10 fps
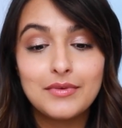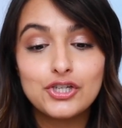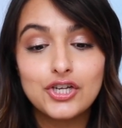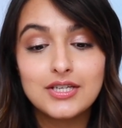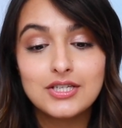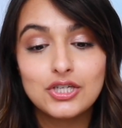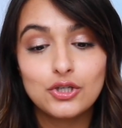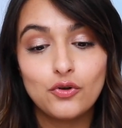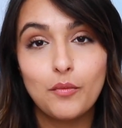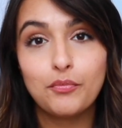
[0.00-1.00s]
Just
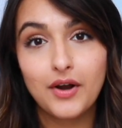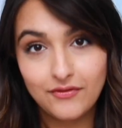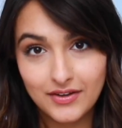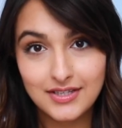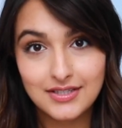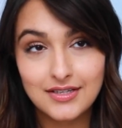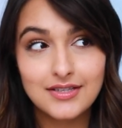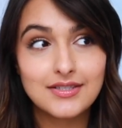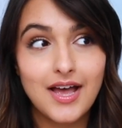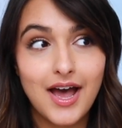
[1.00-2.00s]
to preface
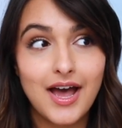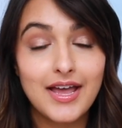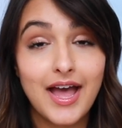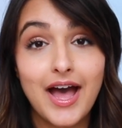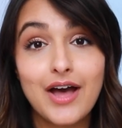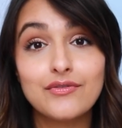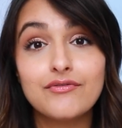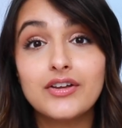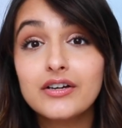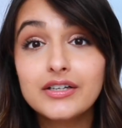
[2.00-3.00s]
this, I have
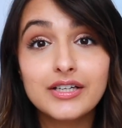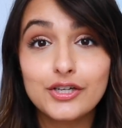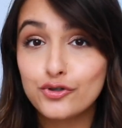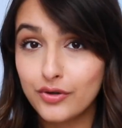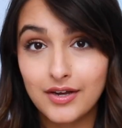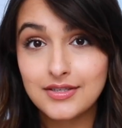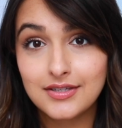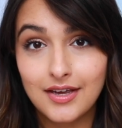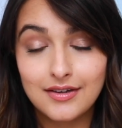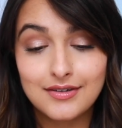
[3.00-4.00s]
very dry
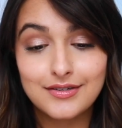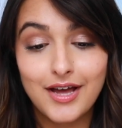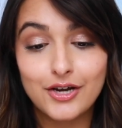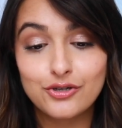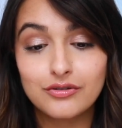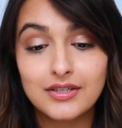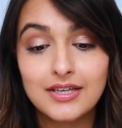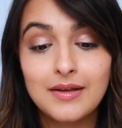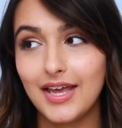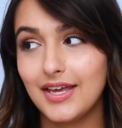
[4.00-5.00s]
skin
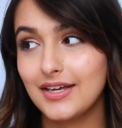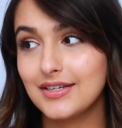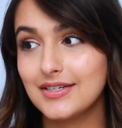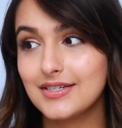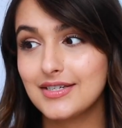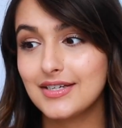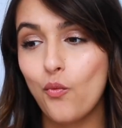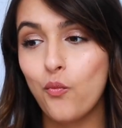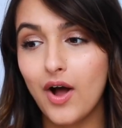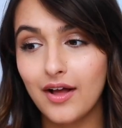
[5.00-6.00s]
naturally, and
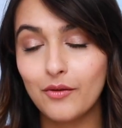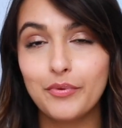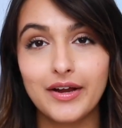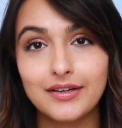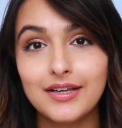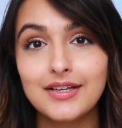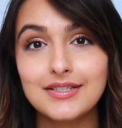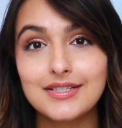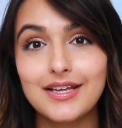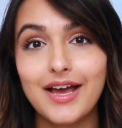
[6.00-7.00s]
while
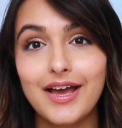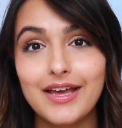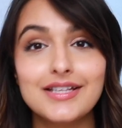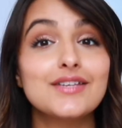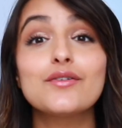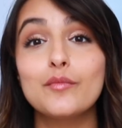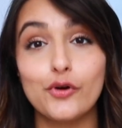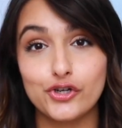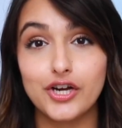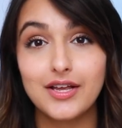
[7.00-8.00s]
pregnant, it's even
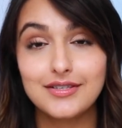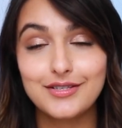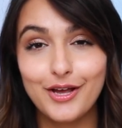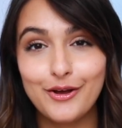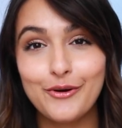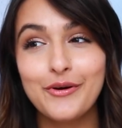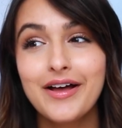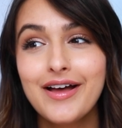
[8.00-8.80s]
more dry. So